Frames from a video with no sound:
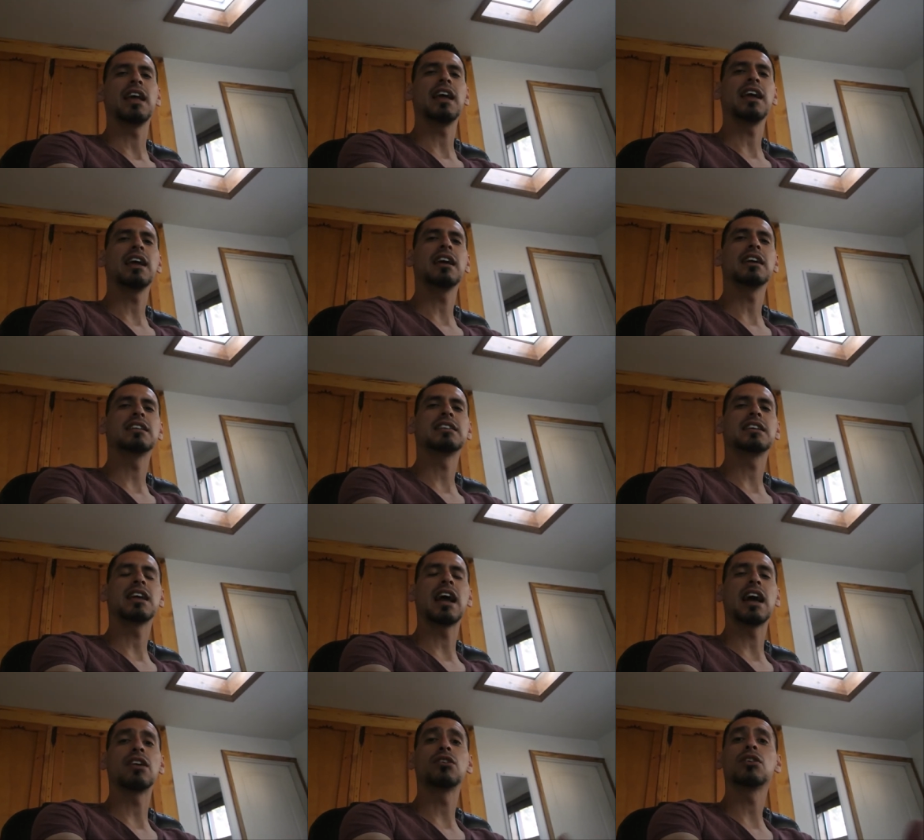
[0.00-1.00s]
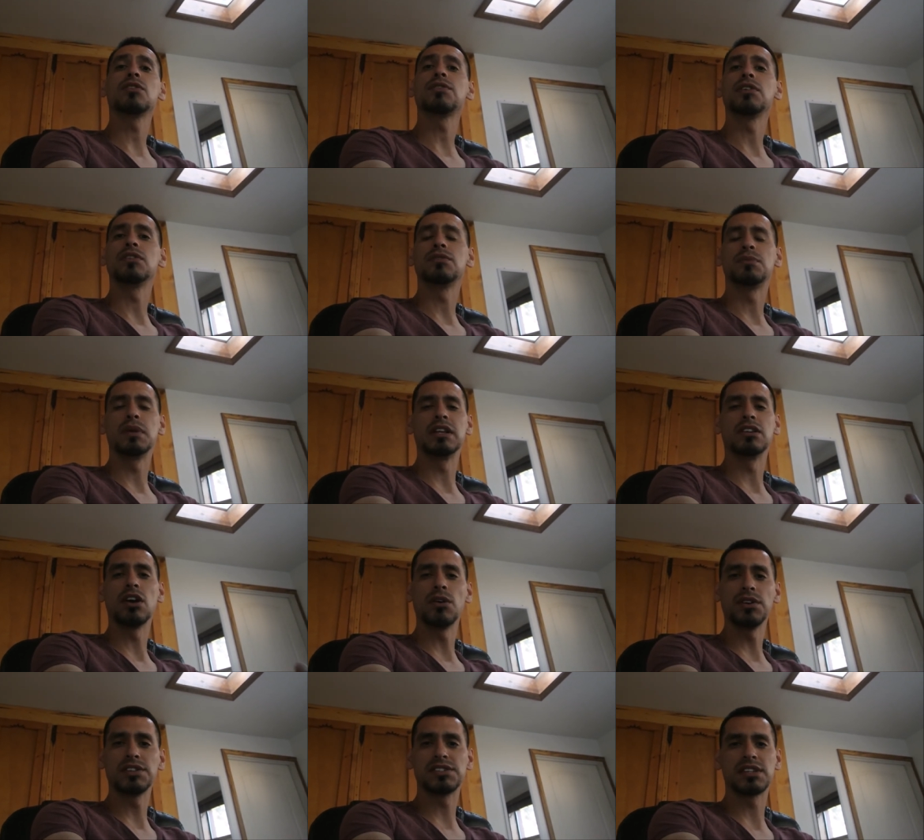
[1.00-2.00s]
And I don't know if you've been
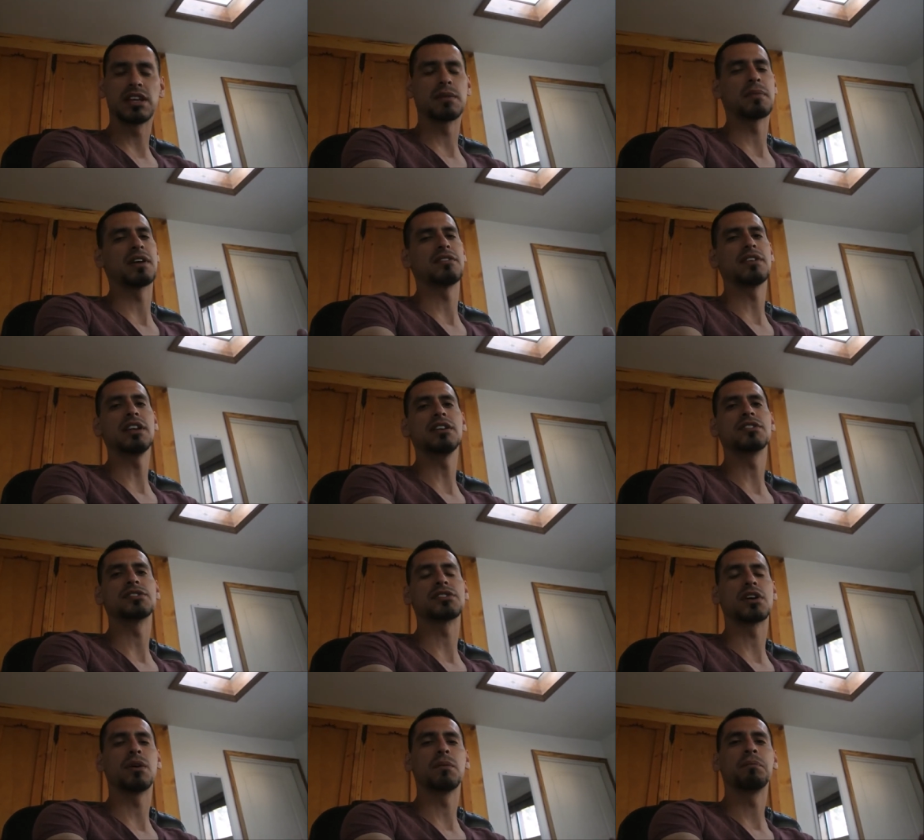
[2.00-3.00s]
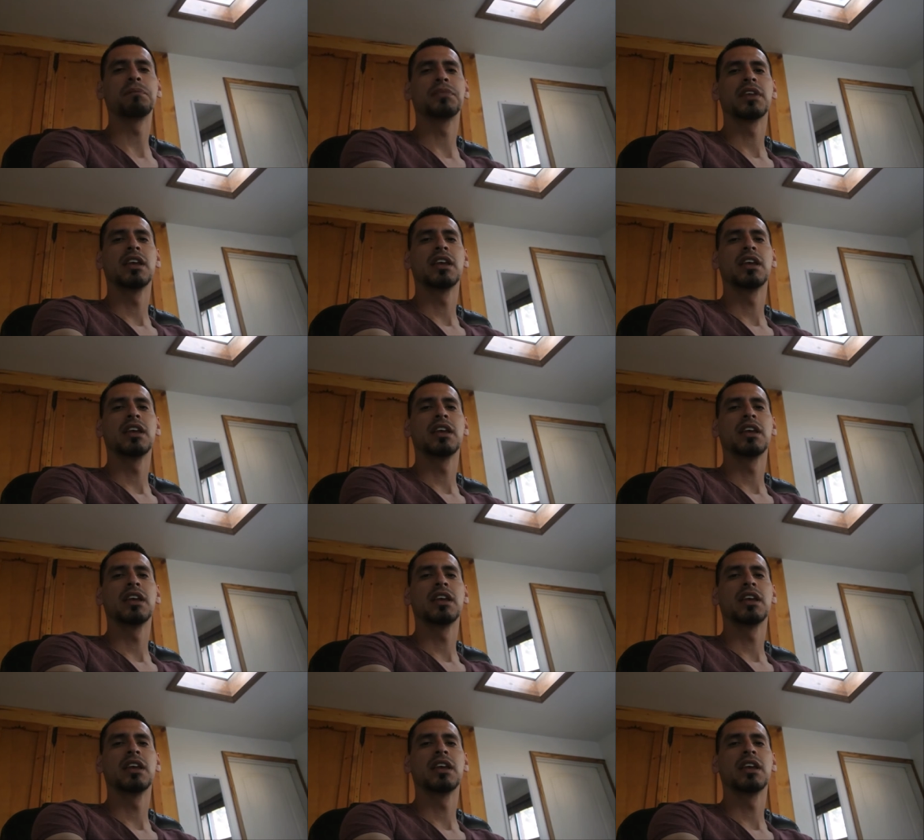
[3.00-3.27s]
noticing in my videos though,